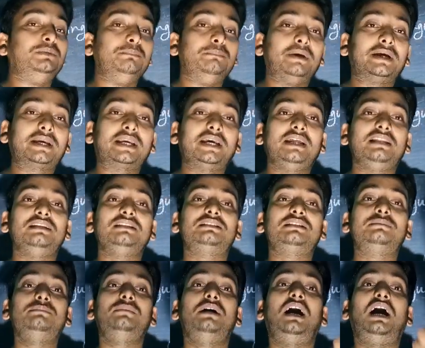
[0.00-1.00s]
the
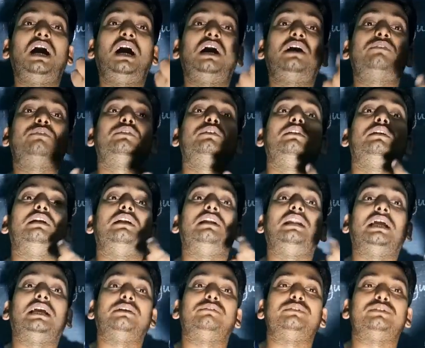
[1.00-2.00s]
mechanism of
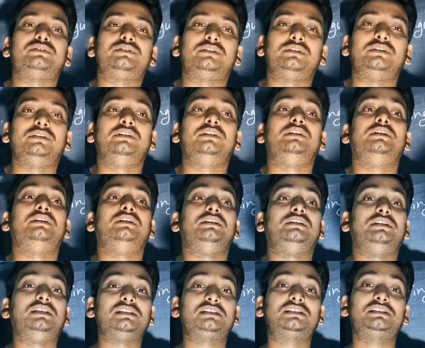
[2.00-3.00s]
language.
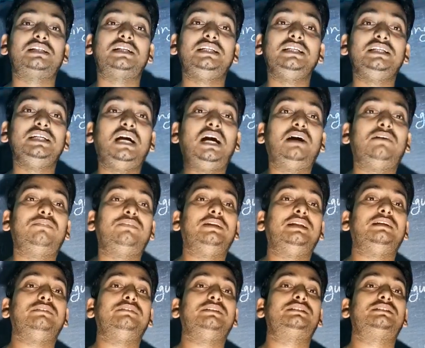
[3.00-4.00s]
The study of
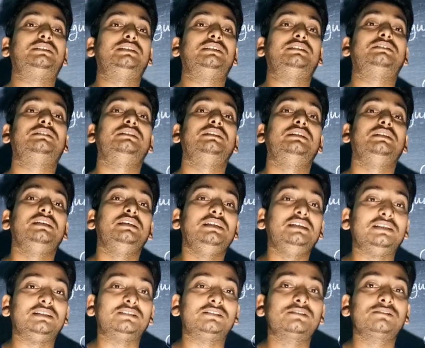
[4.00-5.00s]
linguistics
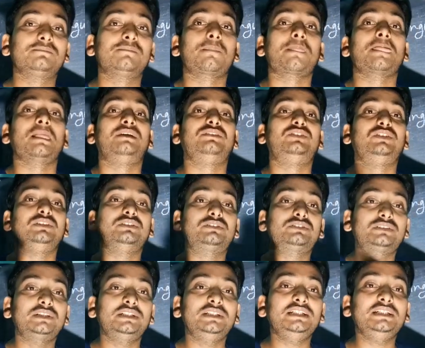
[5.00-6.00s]
is the
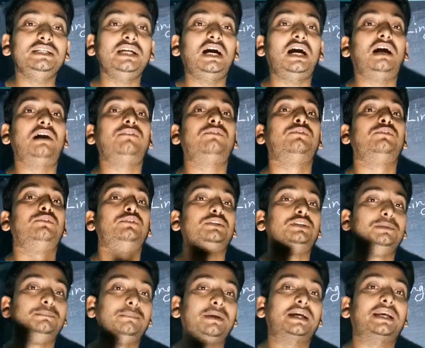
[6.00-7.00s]
study of
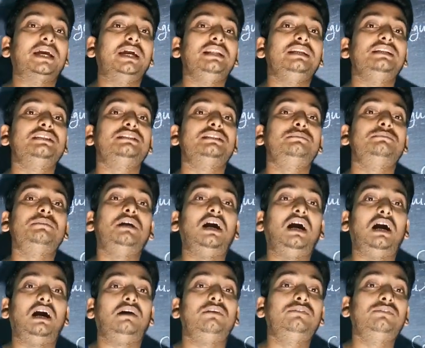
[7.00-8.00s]
the
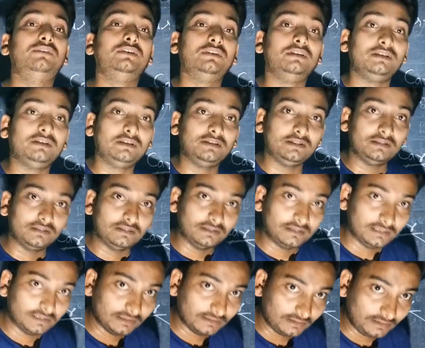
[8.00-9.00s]
mechanism of
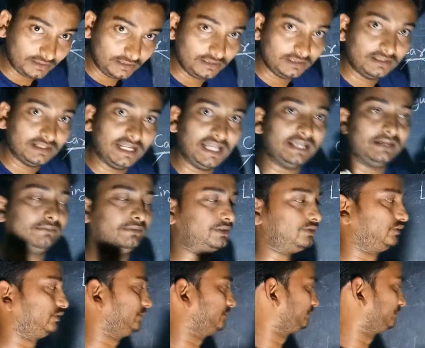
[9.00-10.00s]

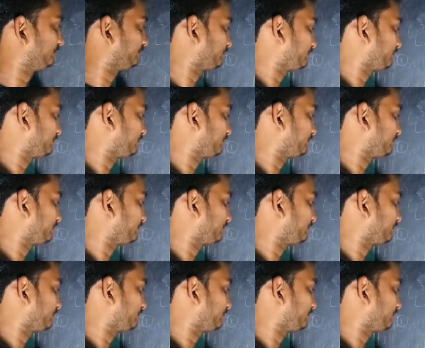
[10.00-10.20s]
language.